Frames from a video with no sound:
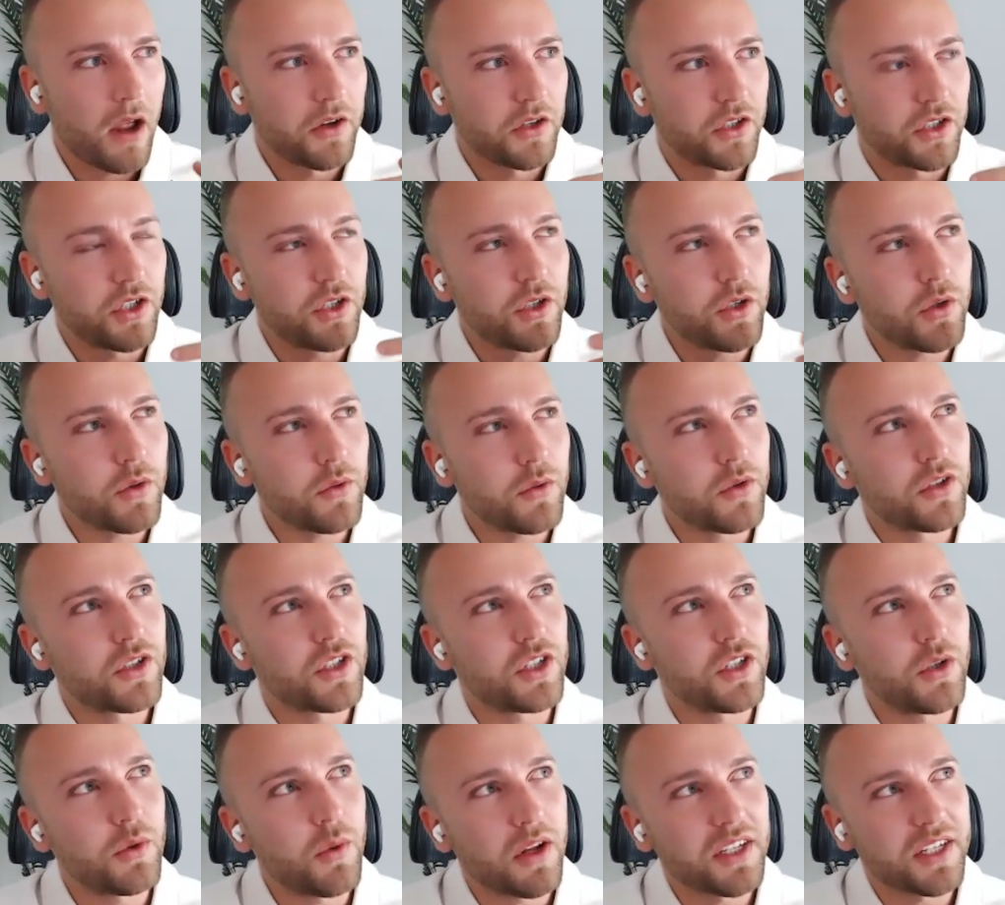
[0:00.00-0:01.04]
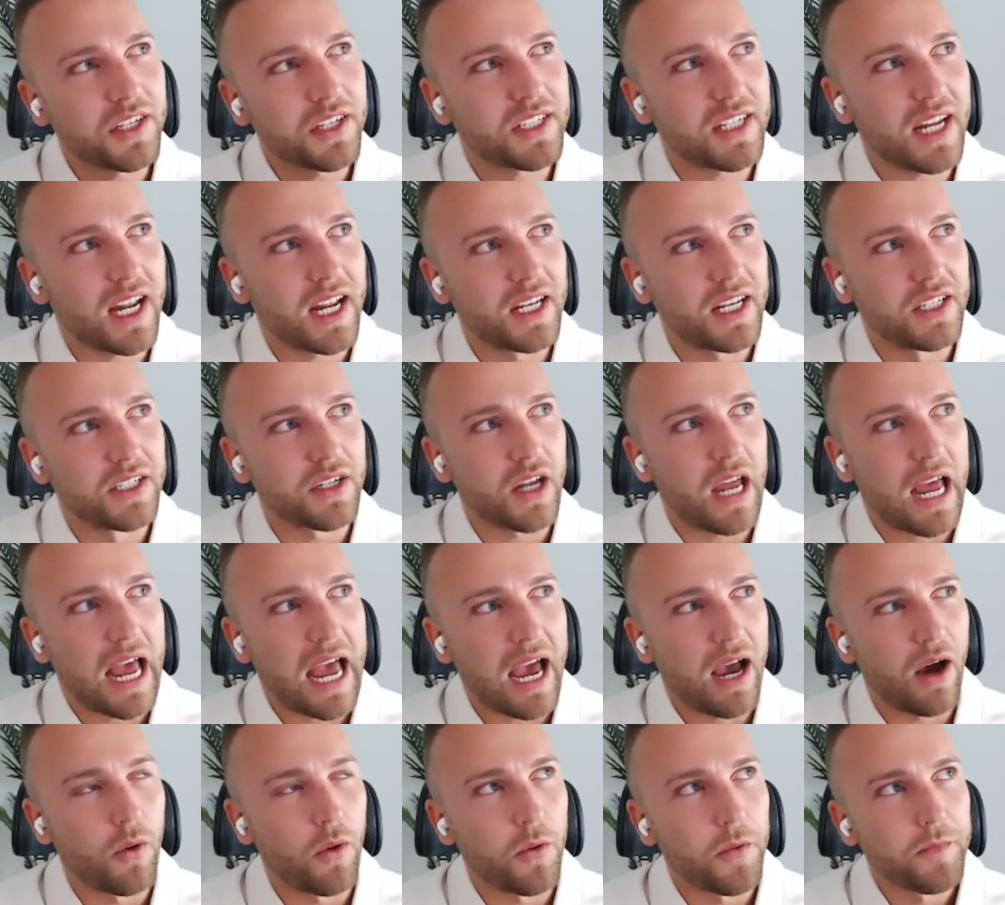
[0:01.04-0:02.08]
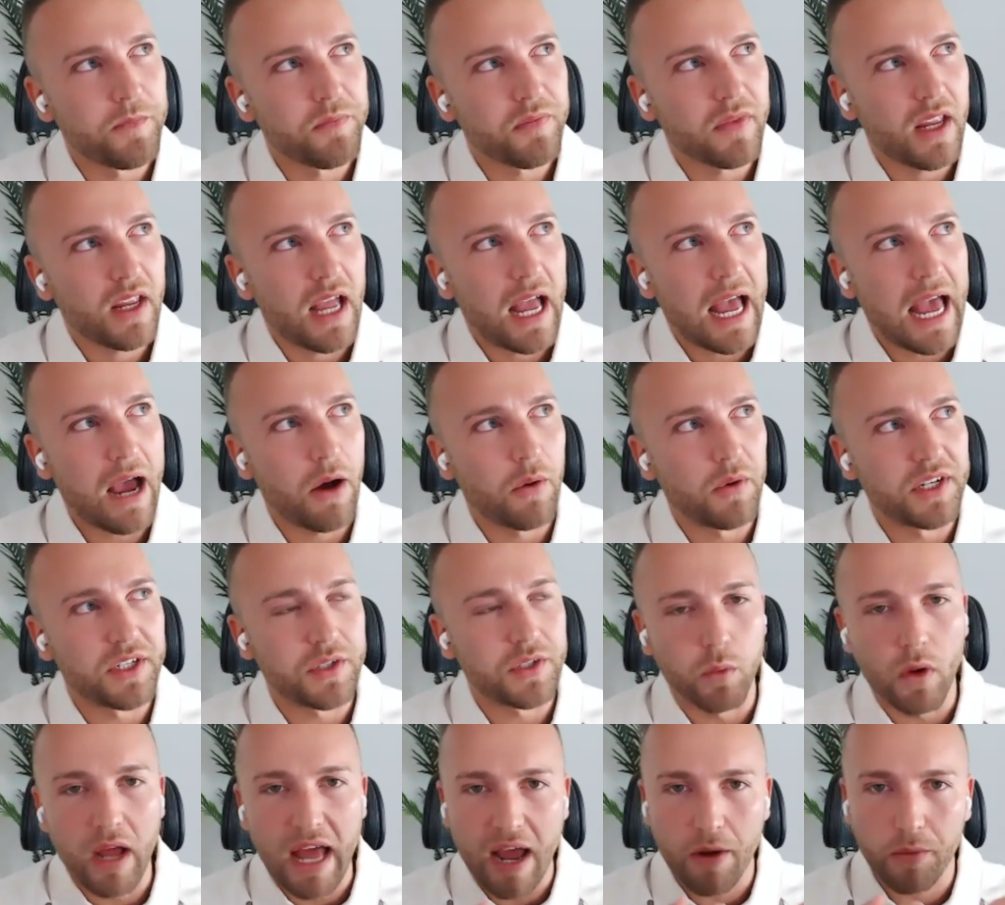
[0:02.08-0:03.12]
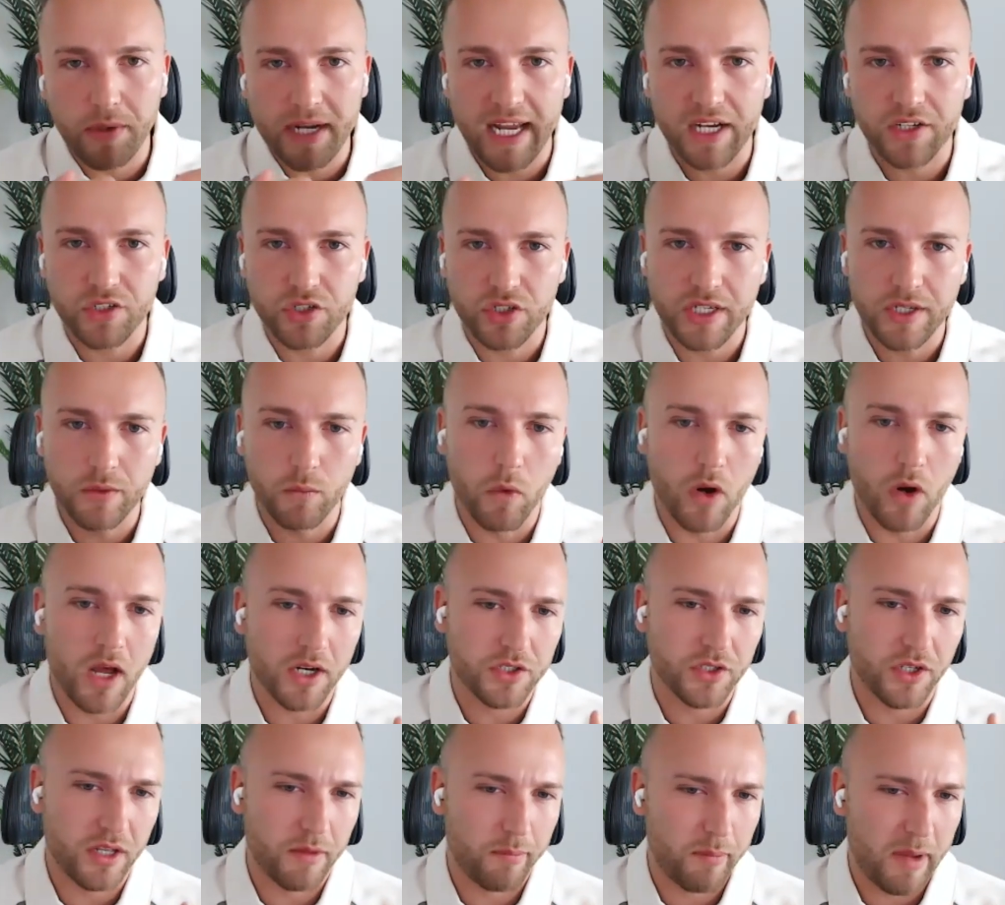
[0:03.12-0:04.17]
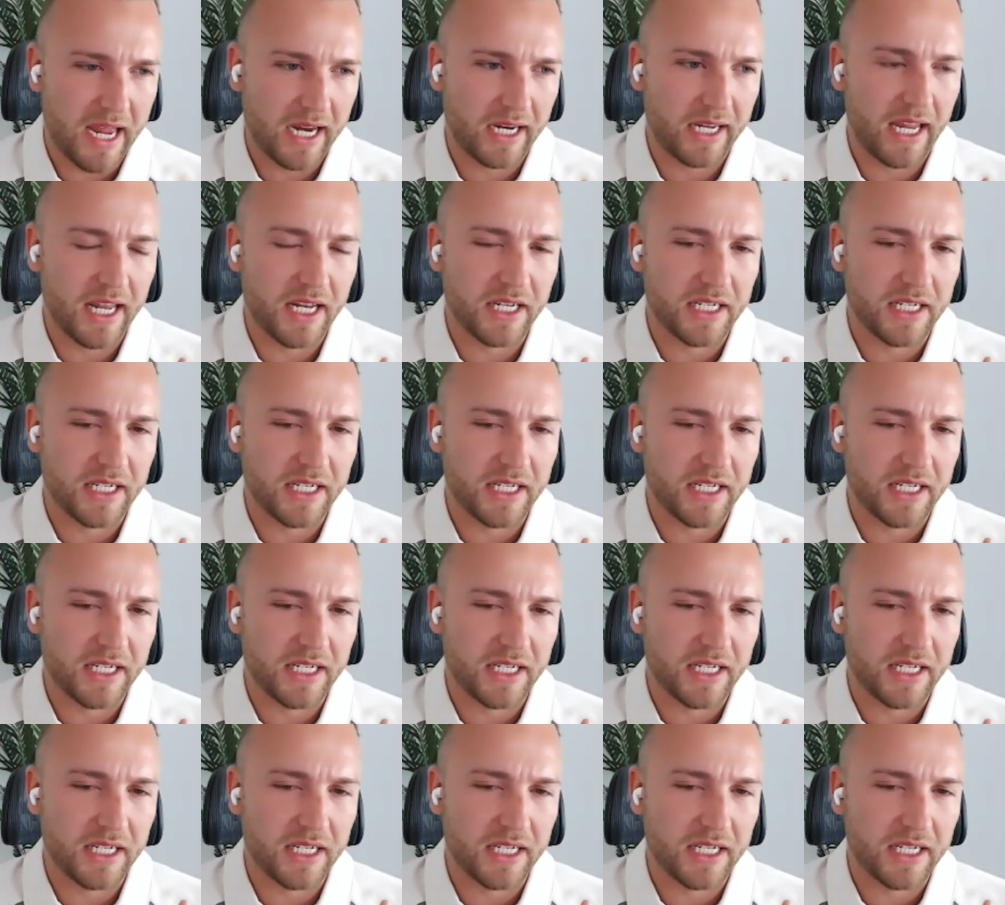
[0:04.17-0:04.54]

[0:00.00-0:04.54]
do you understand how it actually works on the back end?